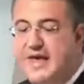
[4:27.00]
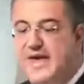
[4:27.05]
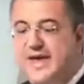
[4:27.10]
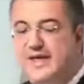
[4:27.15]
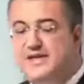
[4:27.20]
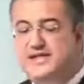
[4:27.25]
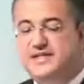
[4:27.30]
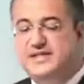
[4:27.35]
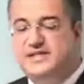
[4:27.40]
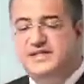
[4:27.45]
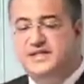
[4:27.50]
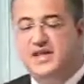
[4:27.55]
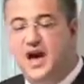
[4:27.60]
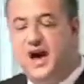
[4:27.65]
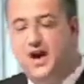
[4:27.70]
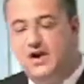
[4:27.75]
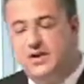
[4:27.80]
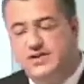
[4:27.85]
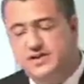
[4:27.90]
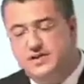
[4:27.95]
It
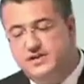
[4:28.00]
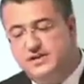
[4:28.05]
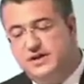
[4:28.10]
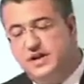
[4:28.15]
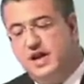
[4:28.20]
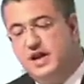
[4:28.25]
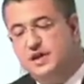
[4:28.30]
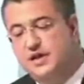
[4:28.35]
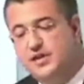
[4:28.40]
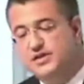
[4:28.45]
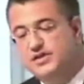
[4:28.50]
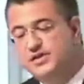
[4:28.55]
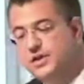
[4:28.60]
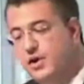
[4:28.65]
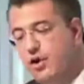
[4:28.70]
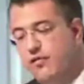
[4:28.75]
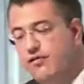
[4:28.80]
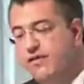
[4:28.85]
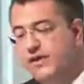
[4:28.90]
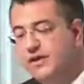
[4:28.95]
starts in the
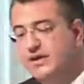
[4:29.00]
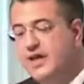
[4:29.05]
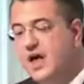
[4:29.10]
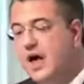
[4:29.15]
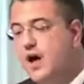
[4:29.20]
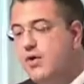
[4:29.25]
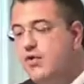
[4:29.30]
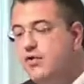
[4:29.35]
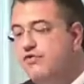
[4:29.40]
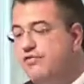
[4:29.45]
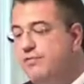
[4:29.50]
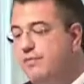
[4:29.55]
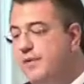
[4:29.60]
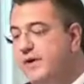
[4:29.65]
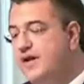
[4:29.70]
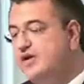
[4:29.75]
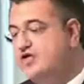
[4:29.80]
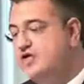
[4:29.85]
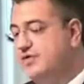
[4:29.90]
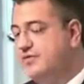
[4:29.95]
Slovak town of
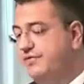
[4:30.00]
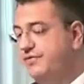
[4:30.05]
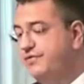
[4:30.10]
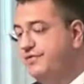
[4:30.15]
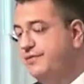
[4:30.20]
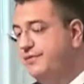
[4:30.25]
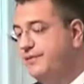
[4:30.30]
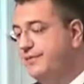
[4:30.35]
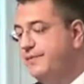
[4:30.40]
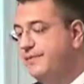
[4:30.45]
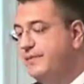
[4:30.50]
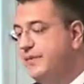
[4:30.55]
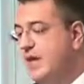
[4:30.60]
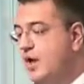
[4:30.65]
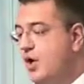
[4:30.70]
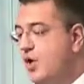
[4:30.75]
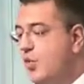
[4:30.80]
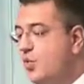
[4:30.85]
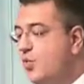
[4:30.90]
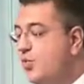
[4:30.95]
Prešov,
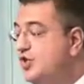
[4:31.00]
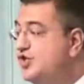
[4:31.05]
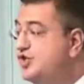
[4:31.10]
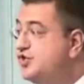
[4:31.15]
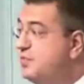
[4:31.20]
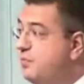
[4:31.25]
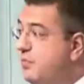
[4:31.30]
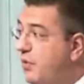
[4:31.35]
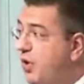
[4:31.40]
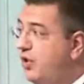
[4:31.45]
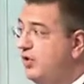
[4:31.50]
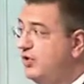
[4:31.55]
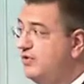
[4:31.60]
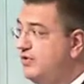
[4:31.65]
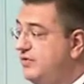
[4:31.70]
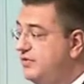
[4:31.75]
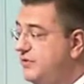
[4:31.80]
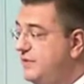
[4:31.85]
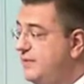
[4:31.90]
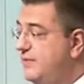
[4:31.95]
which
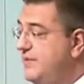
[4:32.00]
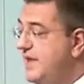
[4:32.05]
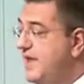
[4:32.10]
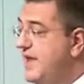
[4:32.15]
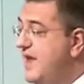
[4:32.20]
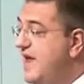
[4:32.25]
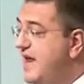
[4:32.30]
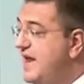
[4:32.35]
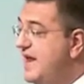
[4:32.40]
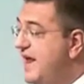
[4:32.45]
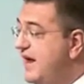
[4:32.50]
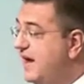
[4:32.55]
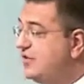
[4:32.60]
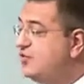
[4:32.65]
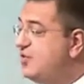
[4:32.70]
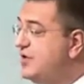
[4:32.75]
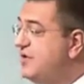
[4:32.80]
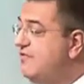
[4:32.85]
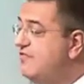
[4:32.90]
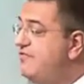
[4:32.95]
bought
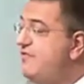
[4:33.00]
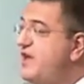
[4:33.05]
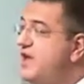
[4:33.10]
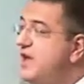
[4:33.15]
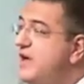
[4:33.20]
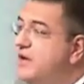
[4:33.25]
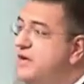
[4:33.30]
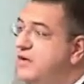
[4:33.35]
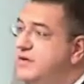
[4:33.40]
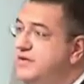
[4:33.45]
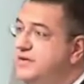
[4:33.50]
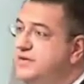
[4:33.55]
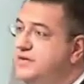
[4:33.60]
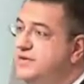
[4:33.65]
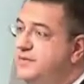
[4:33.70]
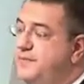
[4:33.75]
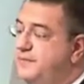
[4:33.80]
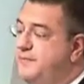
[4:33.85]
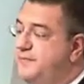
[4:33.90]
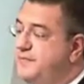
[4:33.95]
electric vehicles
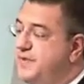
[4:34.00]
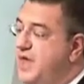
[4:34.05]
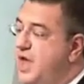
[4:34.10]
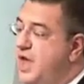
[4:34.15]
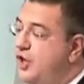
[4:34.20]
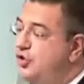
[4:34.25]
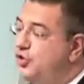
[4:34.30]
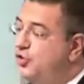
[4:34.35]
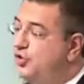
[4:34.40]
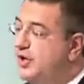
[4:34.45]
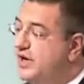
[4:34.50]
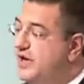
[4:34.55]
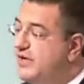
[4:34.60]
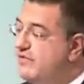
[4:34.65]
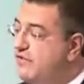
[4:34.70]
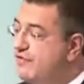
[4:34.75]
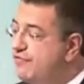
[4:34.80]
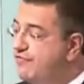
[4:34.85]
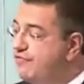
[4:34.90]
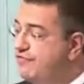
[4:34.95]
to
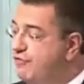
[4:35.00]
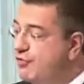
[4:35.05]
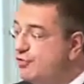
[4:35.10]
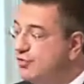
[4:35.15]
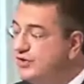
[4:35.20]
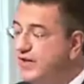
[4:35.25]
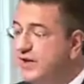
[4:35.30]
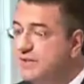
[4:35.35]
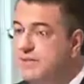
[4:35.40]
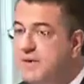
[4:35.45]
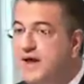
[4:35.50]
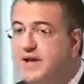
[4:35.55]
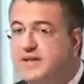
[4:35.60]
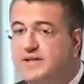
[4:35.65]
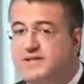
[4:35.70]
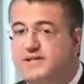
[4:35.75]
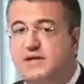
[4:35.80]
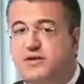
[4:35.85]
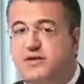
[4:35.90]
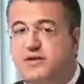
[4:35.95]
deliver food and
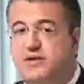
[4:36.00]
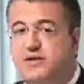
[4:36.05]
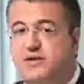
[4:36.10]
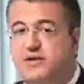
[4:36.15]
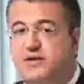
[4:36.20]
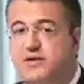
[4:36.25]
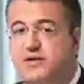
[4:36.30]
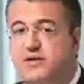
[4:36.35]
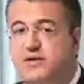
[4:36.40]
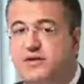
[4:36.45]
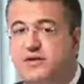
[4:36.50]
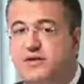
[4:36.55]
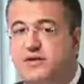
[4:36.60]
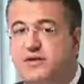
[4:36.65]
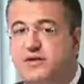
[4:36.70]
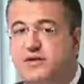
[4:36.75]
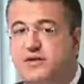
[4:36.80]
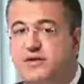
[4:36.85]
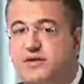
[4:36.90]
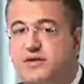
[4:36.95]
medicine to the elderly.
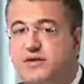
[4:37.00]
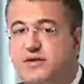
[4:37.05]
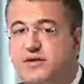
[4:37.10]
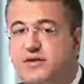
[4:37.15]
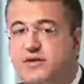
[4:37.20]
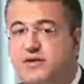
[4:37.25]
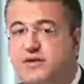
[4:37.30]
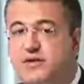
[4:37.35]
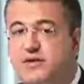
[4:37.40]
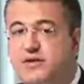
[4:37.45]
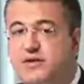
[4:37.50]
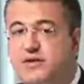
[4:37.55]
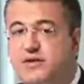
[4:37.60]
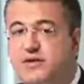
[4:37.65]
It